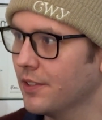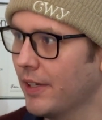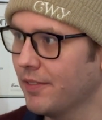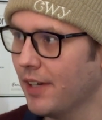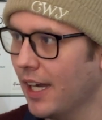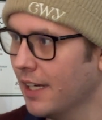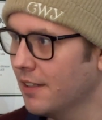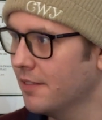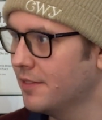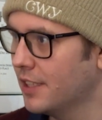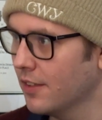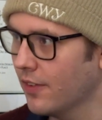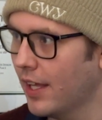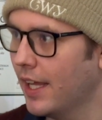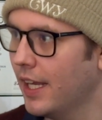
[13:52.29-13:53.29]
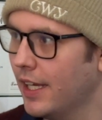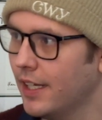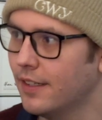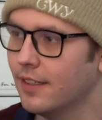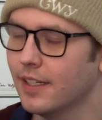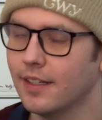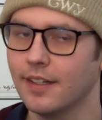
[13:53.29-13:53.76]
So they've kind of
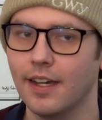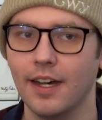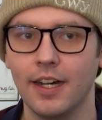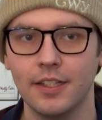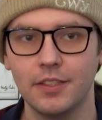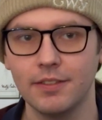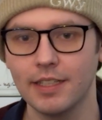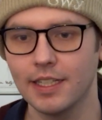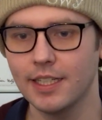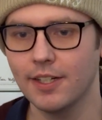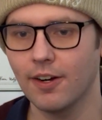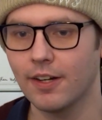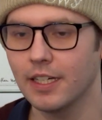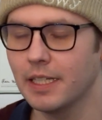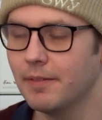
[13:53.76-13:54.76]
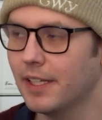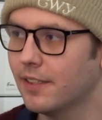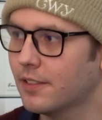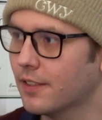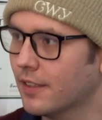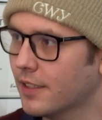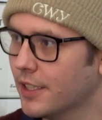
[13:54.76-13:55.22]
delayed doing any
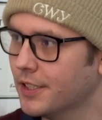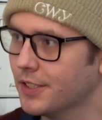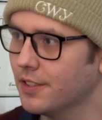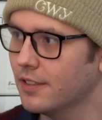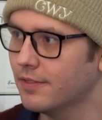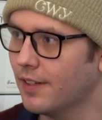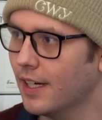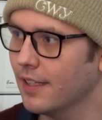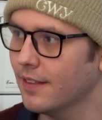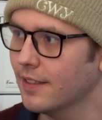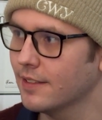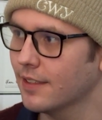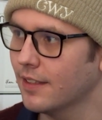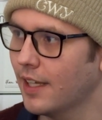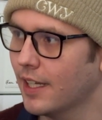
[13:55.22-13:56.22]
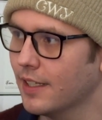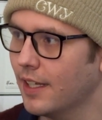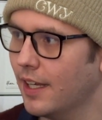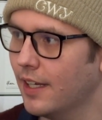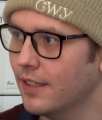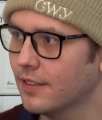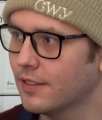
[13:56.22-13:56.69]
arguments or additional filings in that
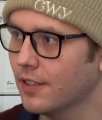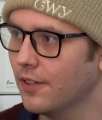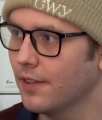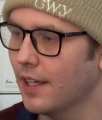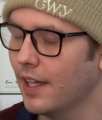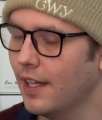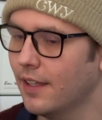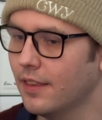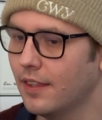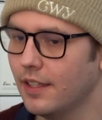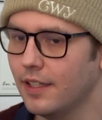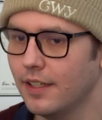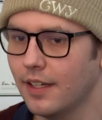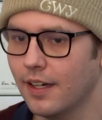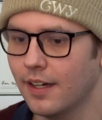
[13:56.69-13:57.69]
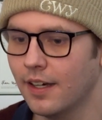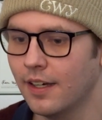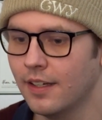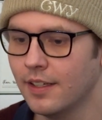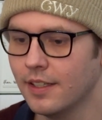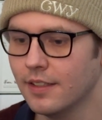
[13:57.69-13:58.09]
case so that the